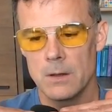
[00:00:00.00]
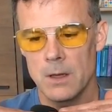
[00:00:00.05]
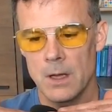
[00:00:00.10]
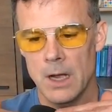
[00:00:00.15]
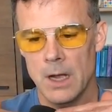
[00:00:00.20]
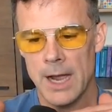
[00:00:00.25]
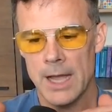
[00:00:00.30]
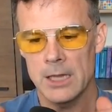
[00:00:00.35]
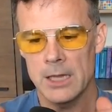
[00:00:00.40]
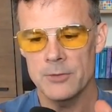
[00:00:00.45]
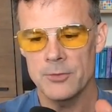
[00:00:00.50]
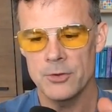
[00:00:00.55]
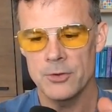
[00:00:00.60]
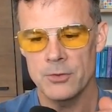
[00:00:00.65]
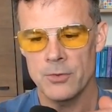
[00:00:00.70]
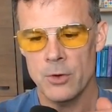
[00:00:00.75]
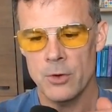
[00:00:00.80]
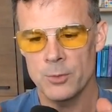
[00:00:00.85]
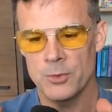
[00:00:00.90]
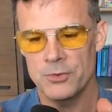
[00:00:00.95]
high levels
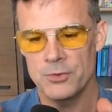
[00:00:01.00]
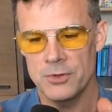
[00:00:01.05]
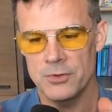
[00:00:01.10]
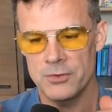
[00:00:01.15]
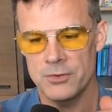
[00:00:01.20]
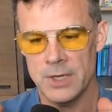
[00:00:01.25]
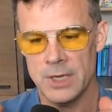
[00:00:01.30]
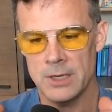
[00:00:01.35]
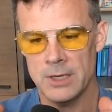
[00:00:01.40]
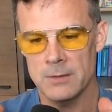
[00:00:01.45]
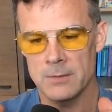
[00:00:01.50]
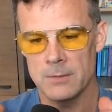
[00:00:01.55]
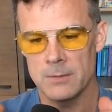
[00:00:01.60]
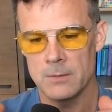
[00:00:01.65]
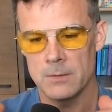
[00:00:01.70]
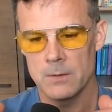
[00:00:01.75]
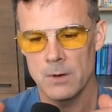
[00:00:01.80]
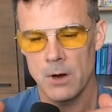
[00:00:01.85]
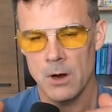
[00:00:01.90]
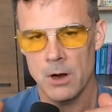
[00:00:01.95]
of homocysteine
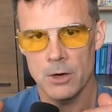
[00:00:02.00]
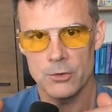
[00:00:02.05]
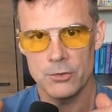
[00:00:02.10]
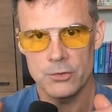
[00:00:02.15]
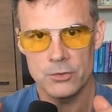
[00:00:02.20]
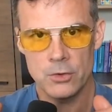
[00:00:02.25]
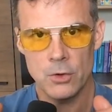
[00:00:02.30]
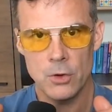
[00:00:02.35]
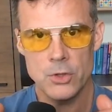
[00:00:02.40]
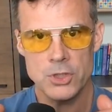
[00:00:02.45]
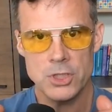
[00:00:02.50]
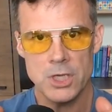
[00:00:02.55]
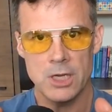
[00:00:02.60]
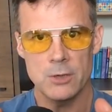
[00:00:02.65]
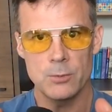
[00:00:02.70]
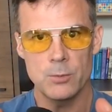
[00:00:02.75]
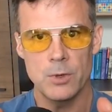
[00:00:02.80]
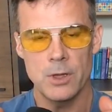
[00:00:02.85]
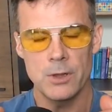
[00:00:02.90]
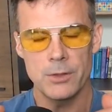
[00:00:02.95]
are
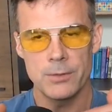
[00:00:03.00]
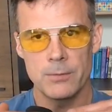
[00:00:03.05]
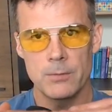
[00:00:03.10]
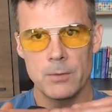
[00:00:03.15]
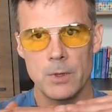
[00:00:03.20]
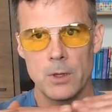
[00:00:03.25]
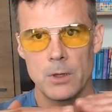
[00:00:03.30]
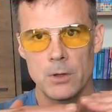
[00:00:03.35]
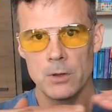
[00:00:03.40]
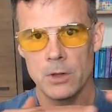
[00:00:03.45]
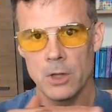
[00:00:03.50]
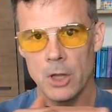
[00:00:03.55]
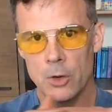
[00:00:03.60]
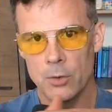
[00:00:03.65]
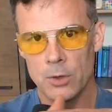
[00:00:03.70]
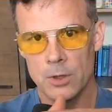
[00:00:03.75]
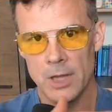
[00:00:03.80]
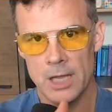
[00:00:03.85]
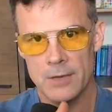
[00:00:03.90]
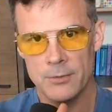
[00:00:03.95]
associated with
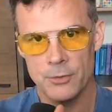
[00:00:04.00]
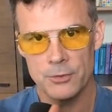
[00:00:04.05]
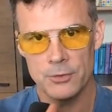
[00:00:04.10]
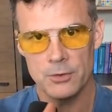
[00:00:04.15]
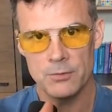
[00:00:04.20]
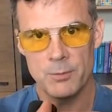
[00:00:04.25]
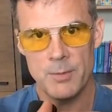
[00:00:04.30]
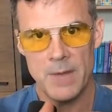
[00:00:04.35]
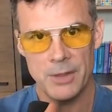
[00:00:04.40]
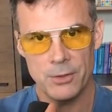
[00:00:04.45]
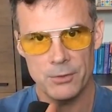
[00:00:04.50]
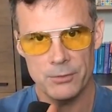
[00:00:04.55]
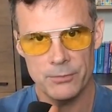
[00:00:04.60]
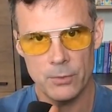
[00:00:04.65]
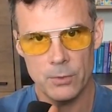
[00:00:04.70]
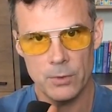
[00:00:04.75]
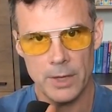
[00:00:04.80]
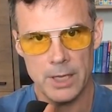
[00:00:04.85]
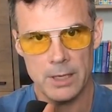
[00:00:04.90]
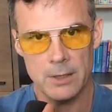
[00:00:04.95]
lower levels of
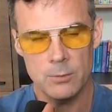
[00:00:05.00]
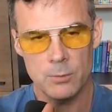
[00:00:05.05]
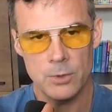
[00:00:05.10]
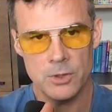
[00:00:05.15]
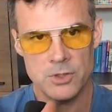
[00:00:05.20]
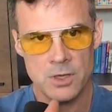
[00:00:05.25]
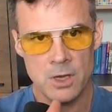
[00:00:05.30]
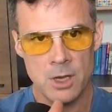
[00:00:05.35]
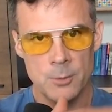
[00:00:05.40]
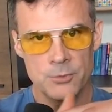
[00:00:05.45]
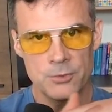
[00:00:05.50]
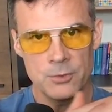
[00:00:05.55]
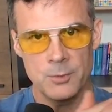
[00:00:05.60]
methylfolate, which comes